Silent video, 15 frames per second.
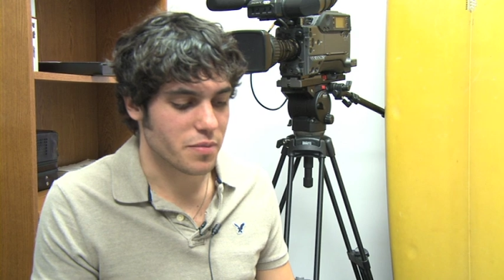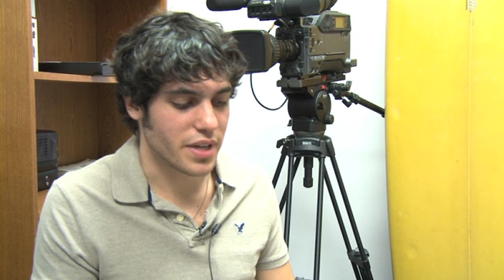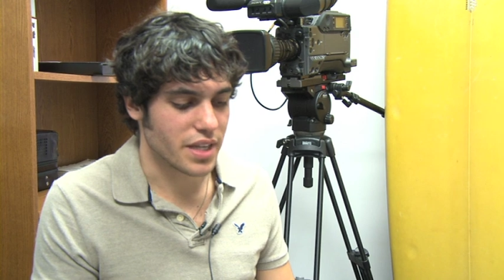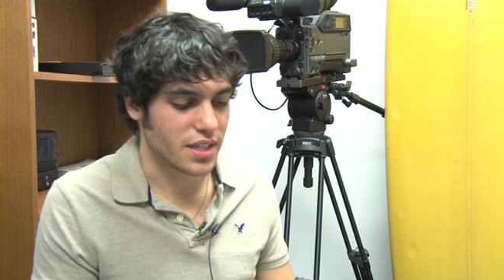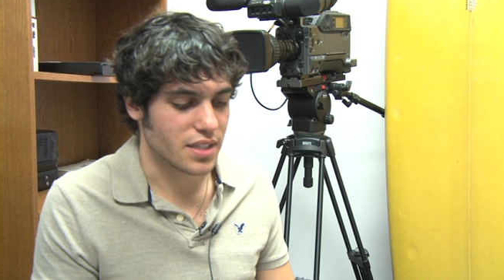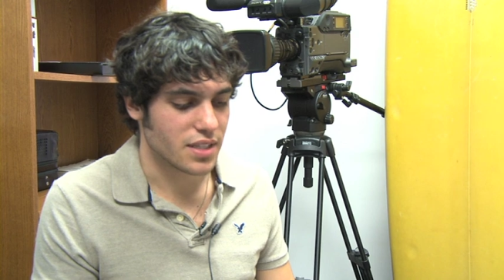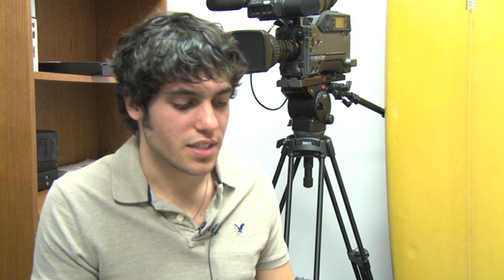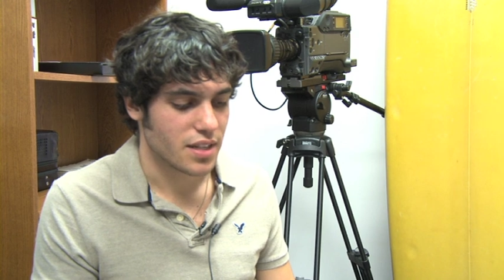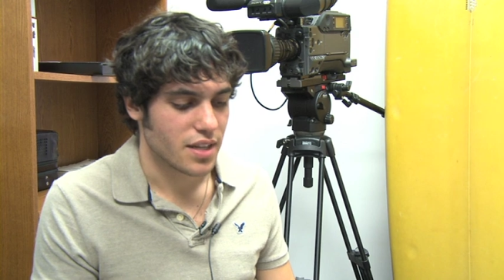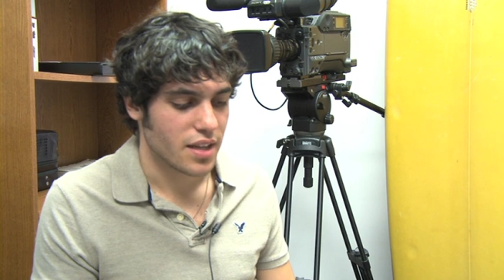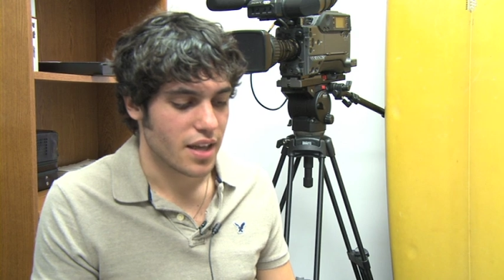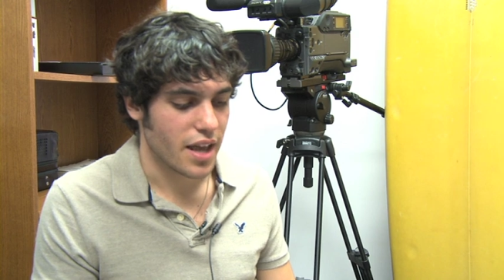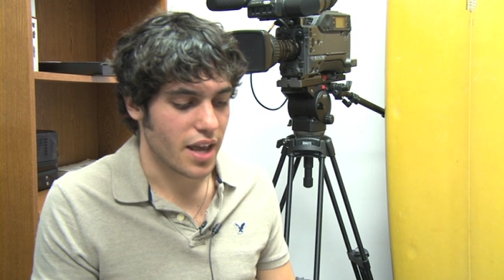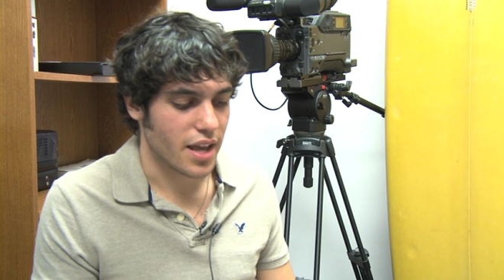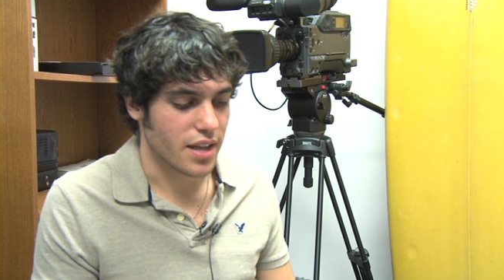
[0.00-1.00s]
me
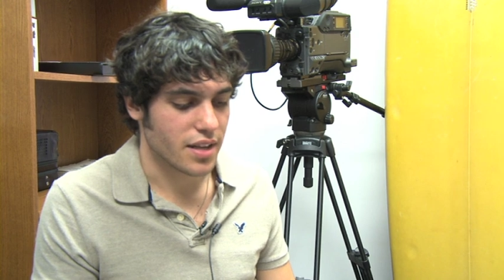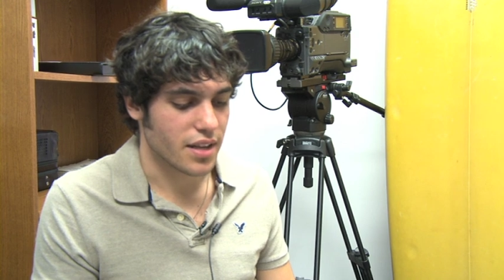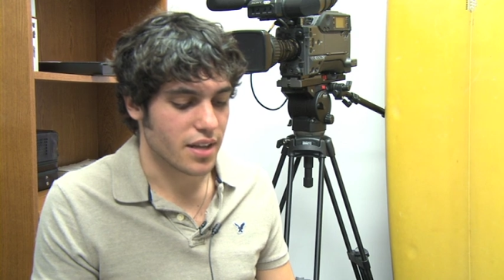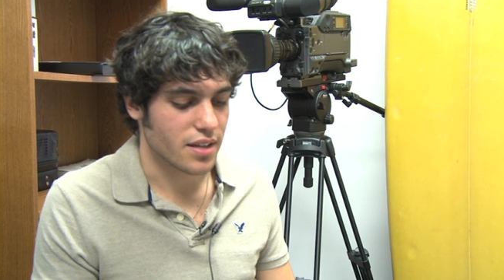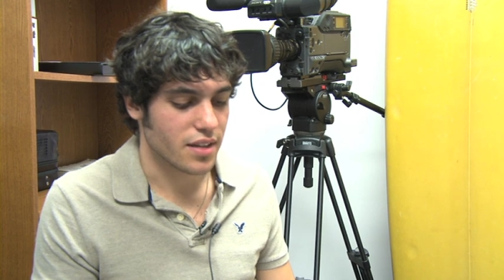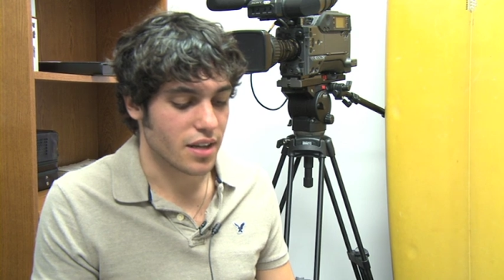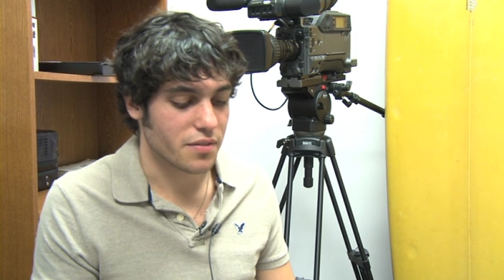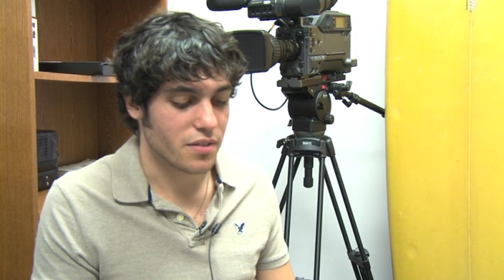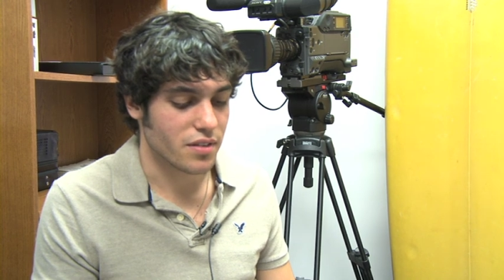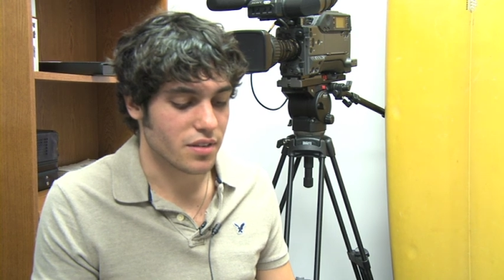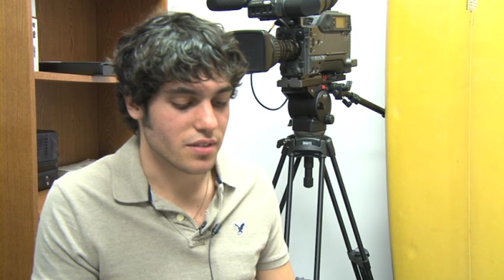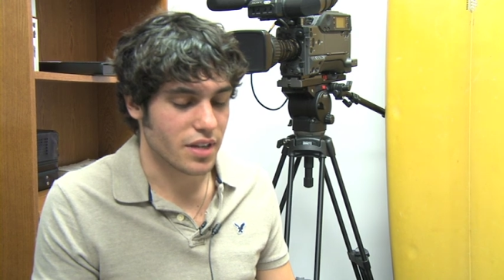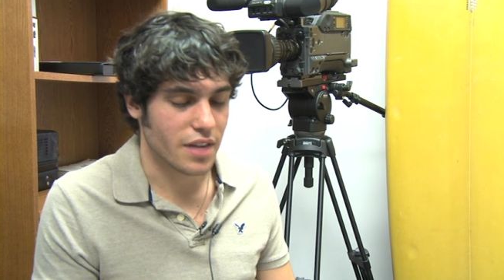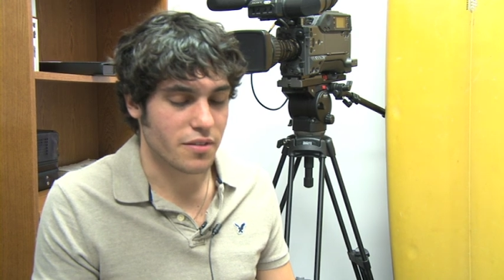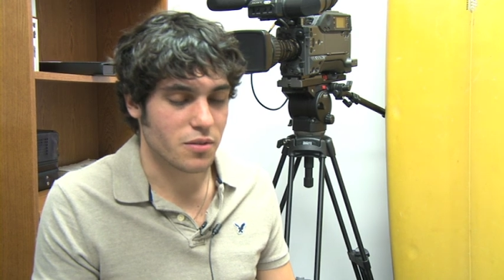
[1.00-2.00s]
and uh, and
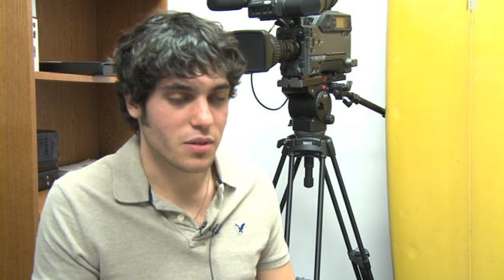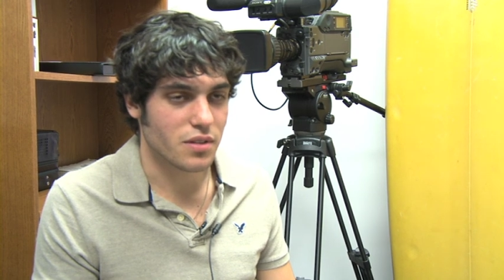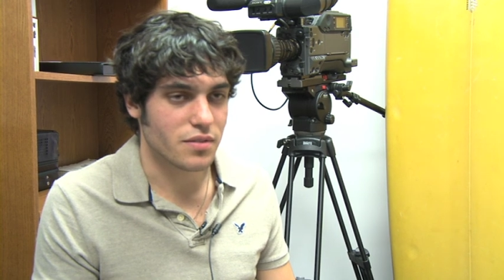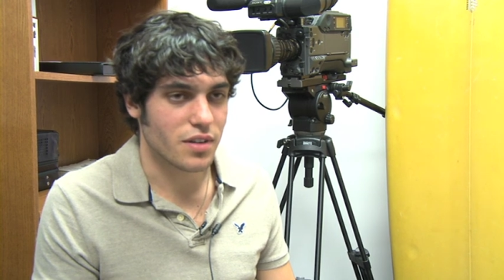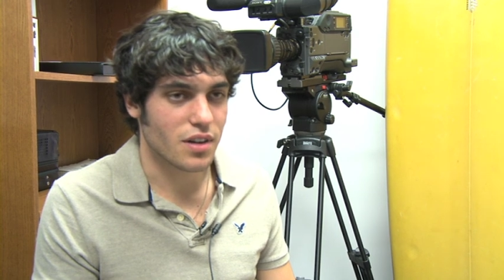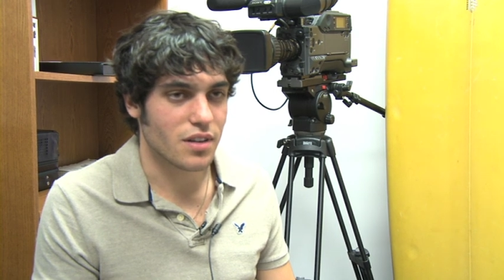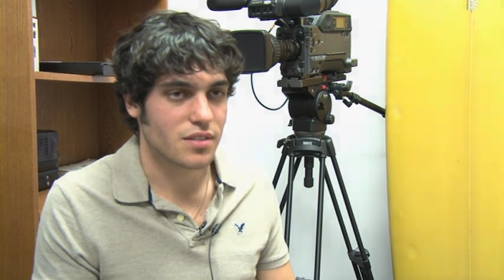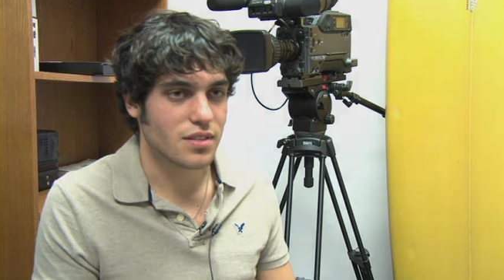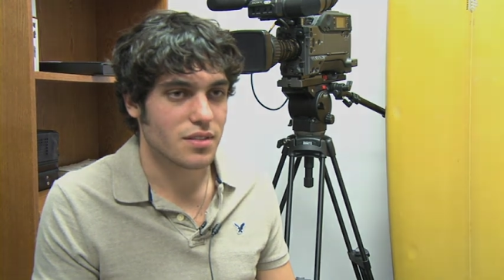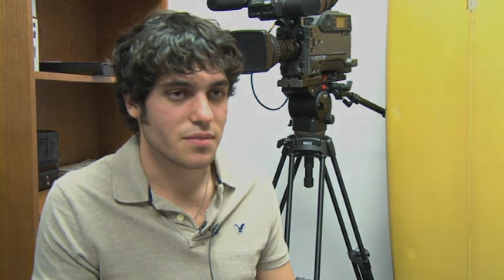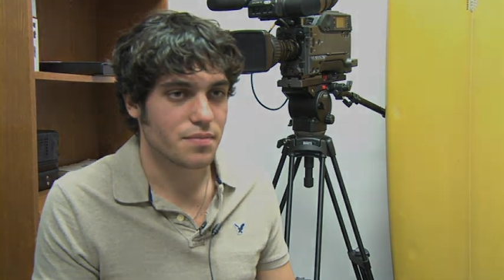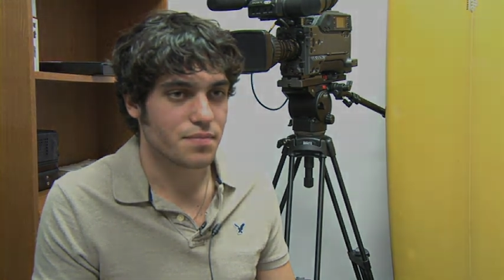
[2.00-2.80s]
for everyone involved